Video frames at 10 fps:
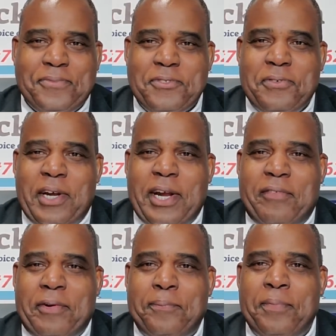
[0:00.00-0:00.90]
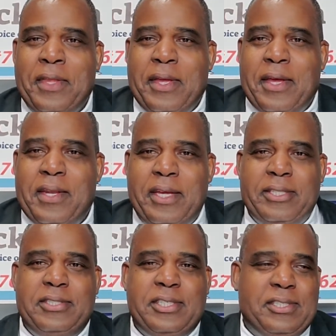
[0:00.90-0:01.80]
whatever, and
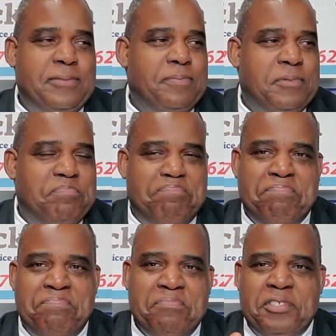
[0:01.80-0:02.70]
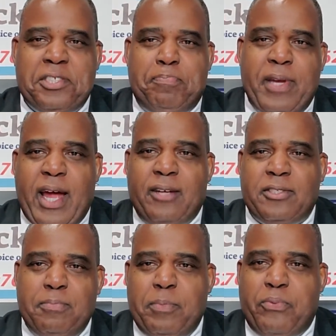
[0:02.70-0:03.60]
then just spit out
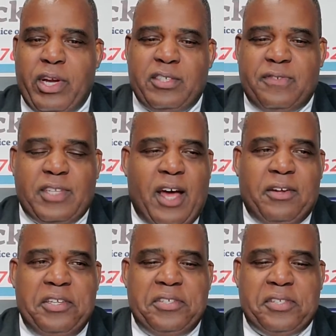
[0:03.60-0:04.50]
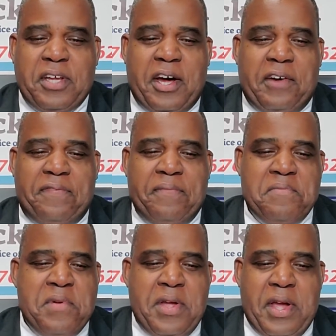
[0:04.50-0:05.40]
some impressive sounding stuff.
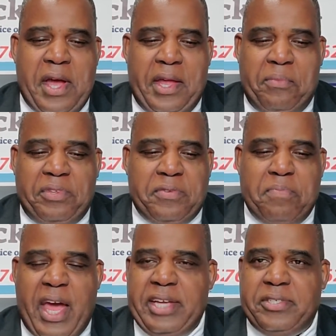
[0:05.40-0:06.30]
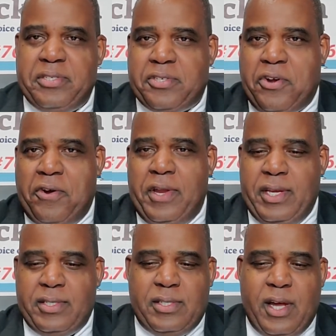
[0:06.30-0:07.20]
And with some nice,
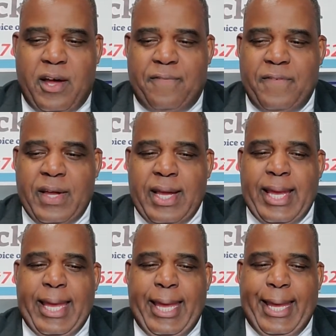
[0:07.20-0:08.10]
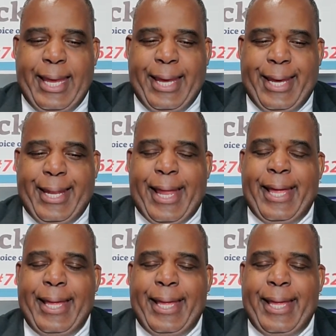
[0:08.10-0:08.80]
courteous stuff. And